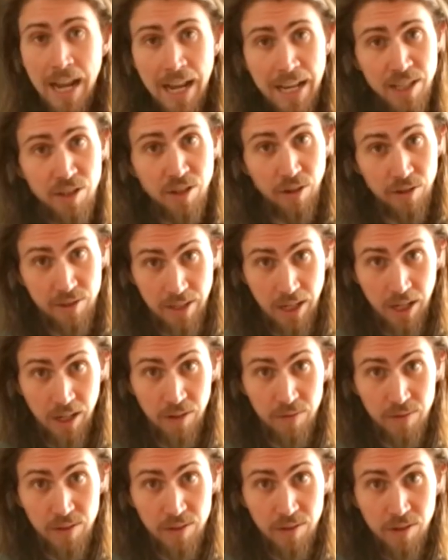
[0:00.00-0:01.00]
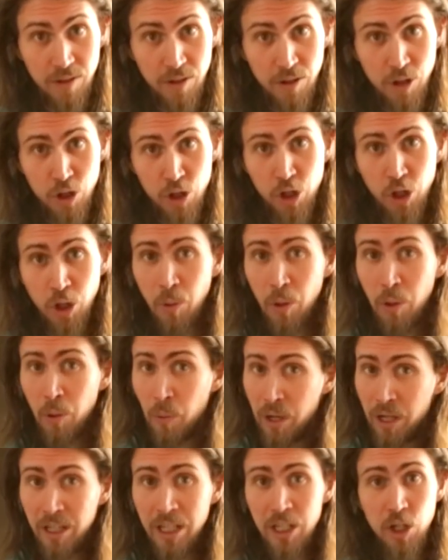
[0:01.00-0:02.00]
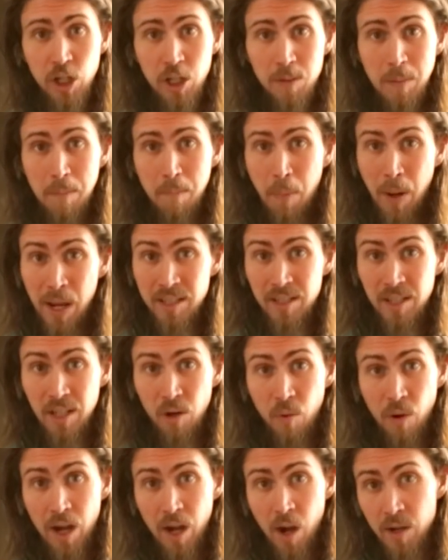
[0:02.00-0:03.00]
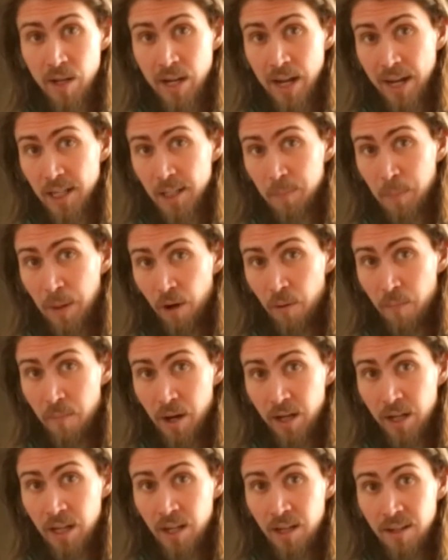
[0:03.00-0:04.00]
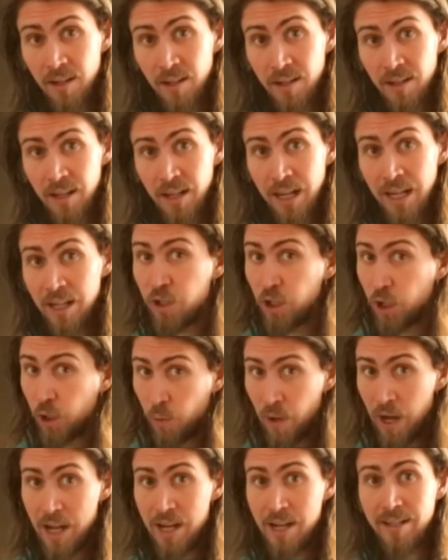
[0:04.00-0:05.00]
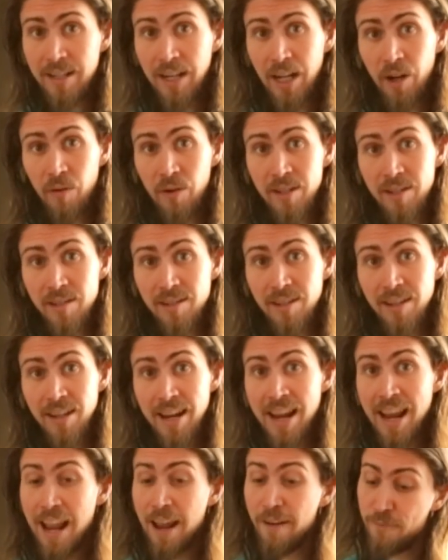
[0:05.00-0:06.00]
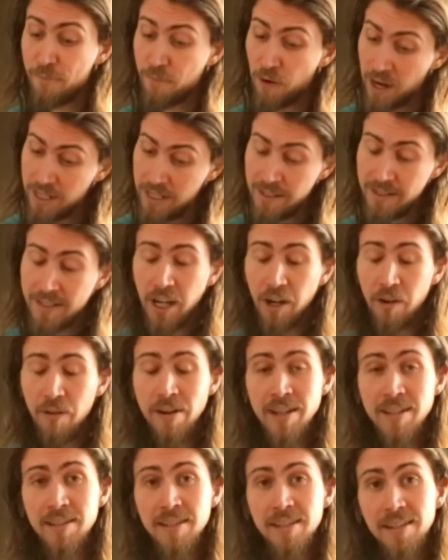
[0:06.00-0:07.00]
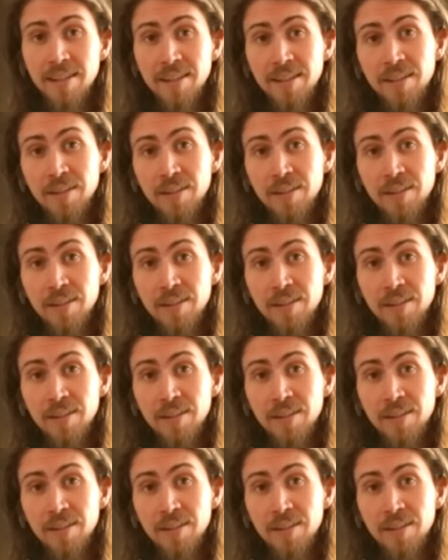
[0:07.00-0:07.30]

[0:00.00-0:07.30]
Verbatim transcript: ask ourselves, should we really just be pissing away our taxpayer money into creating terrorists and fighting terrorists?